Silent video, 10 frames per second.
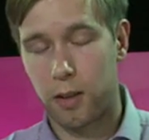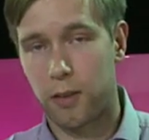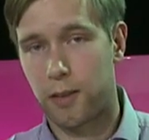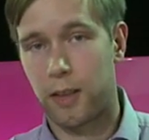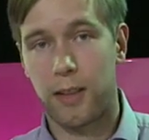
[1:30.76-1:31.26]

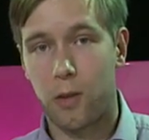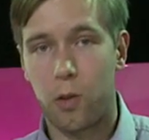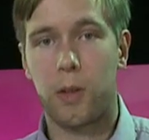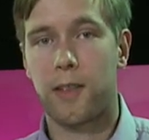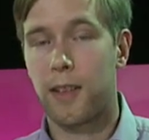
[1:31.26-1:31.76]
Yes, it's
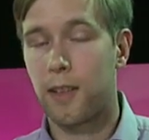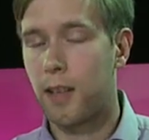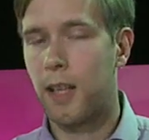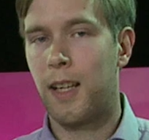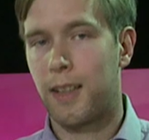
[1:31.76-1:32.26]
always the
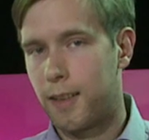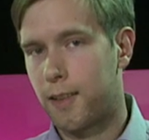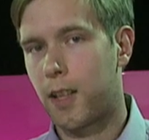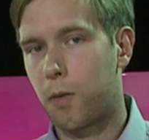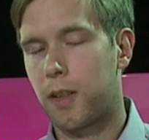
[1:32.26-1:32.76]

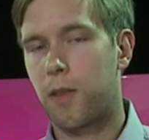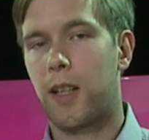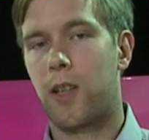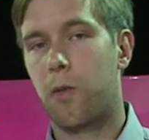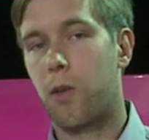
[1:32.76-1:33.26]
discounted
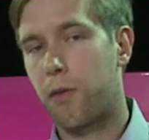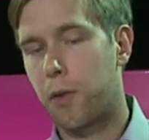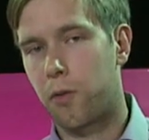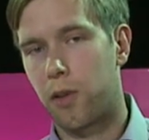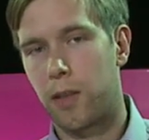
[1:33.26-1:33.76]
value of all
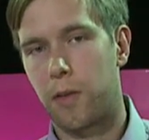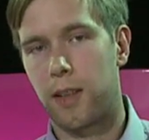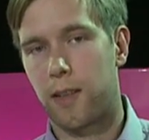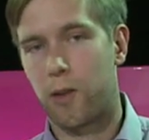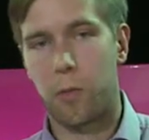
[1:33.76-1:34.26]
future dividends,